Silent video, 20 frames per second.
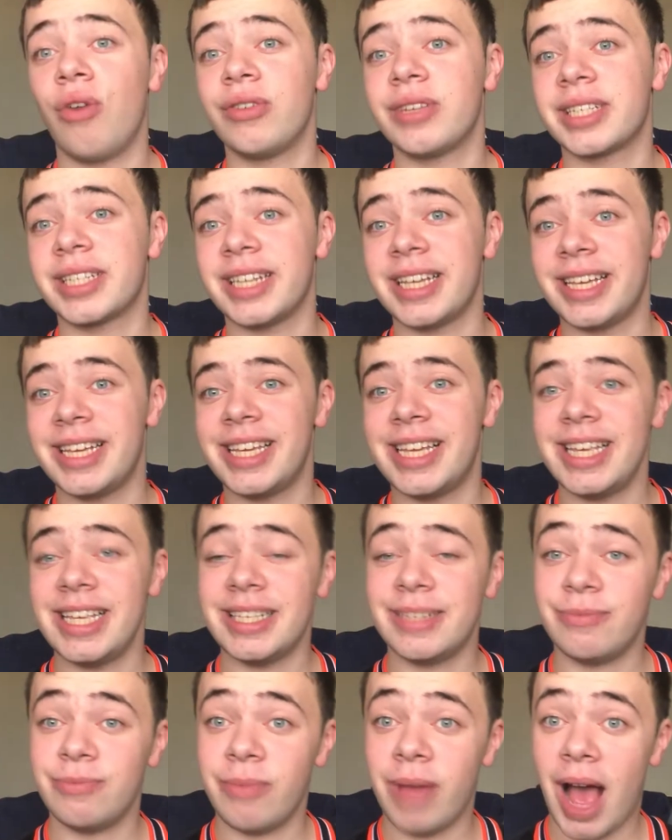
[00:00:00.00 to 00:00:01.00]
Obviously,
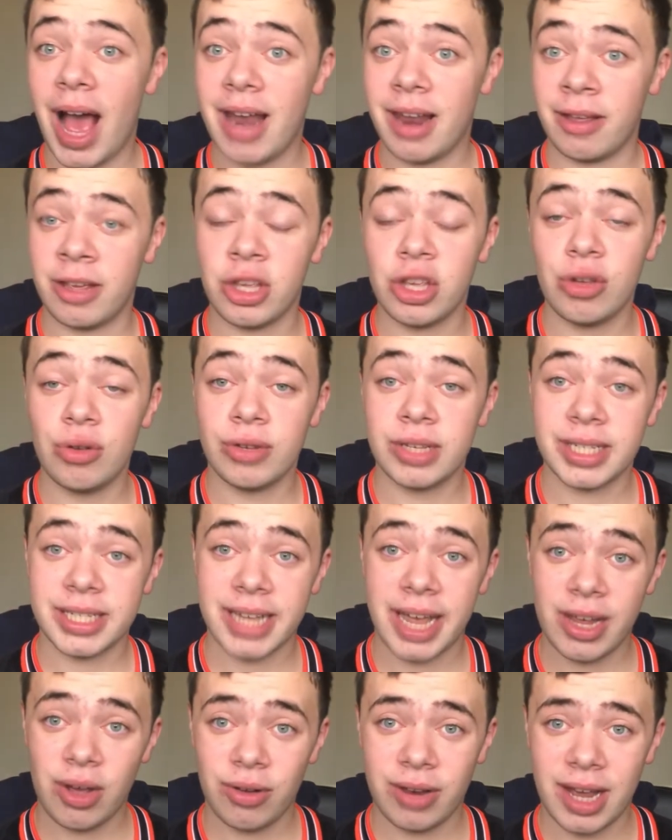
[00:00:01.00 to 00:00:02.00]
he's had a huge
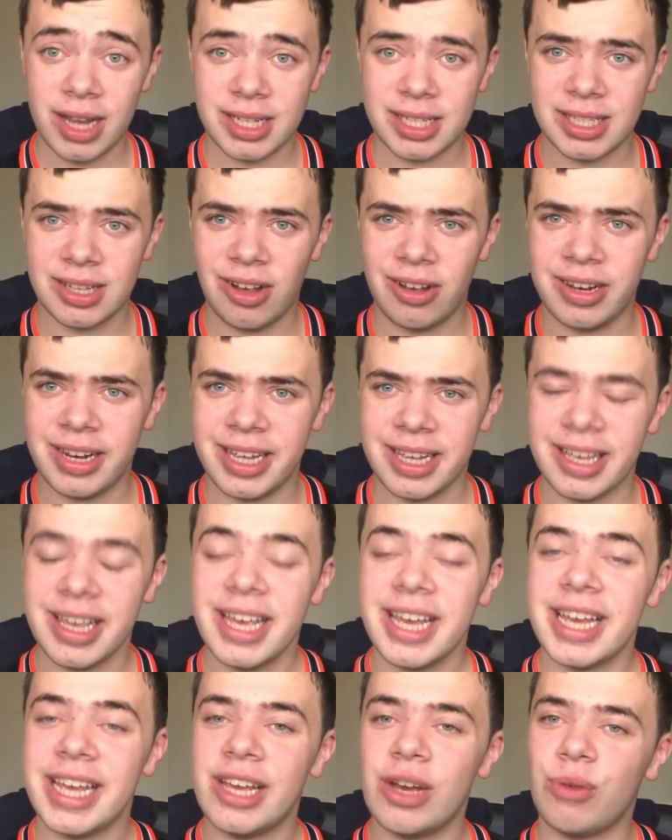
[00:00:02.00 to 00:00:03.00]
say on that signing.
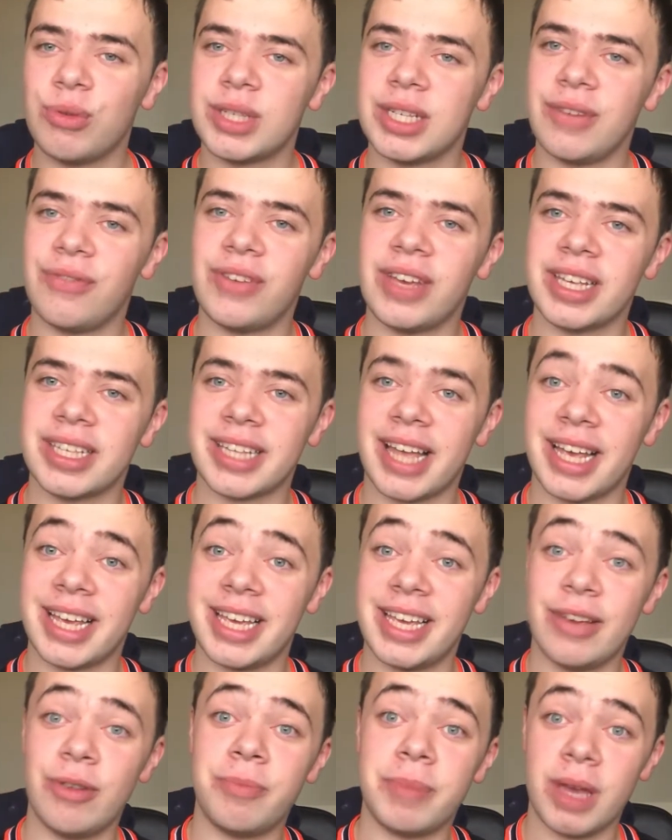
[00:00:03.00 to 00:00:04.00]
He obviously thinks that
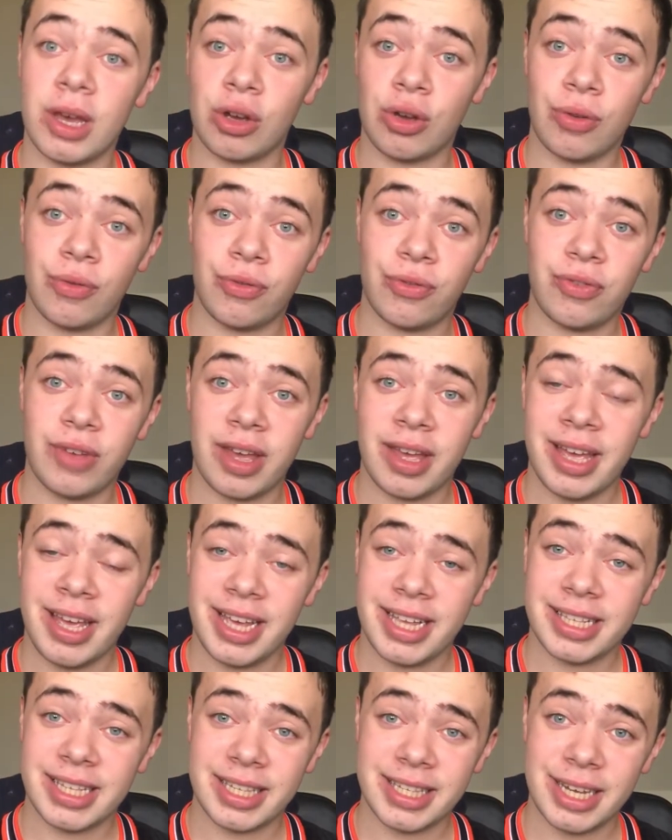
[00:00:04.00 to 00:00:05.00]
he'll be a good fit.
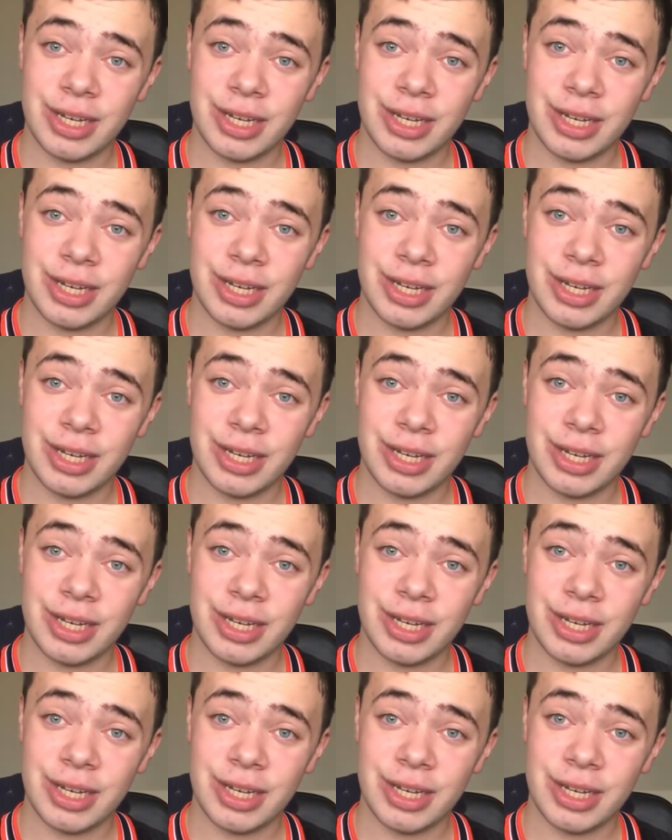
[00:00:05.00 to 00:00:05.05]
He's a